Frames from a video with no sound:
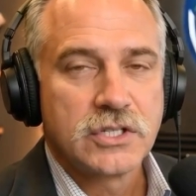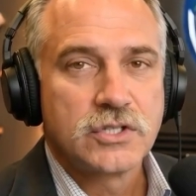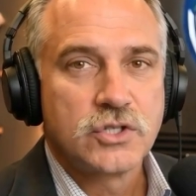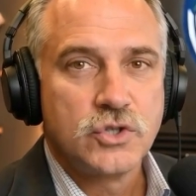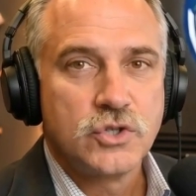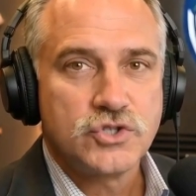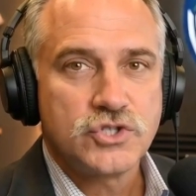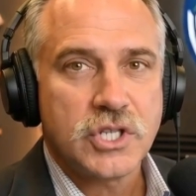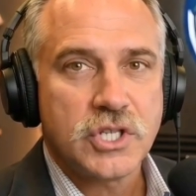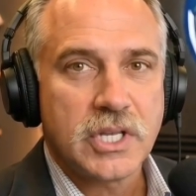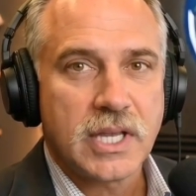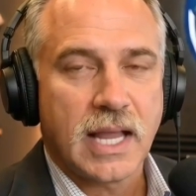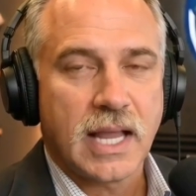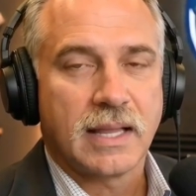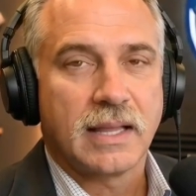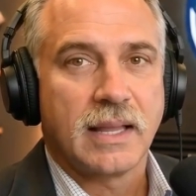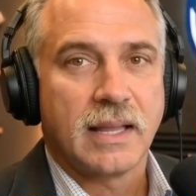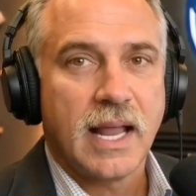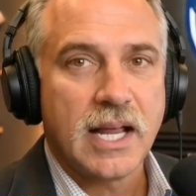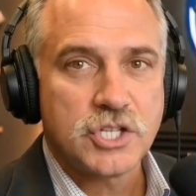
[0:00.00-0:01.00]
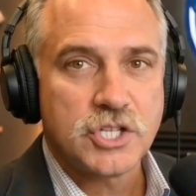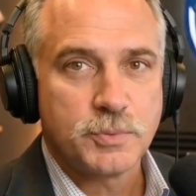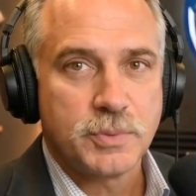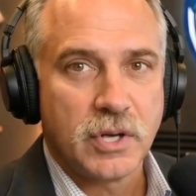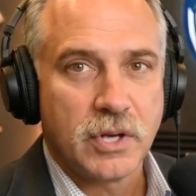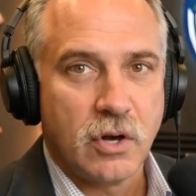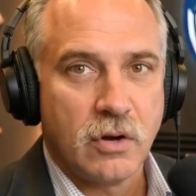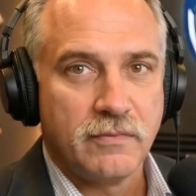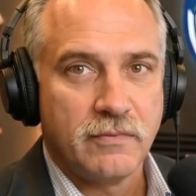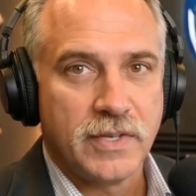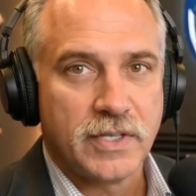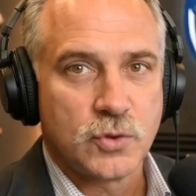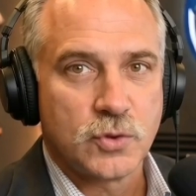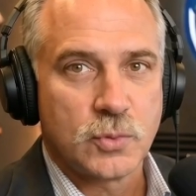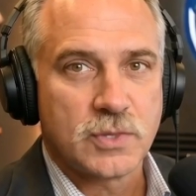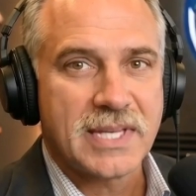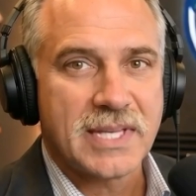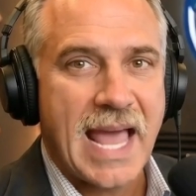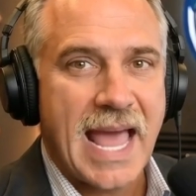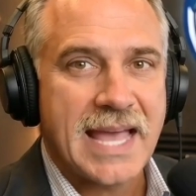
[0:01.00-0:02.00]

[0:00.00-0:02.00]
Sunjic, and Alajbegovic was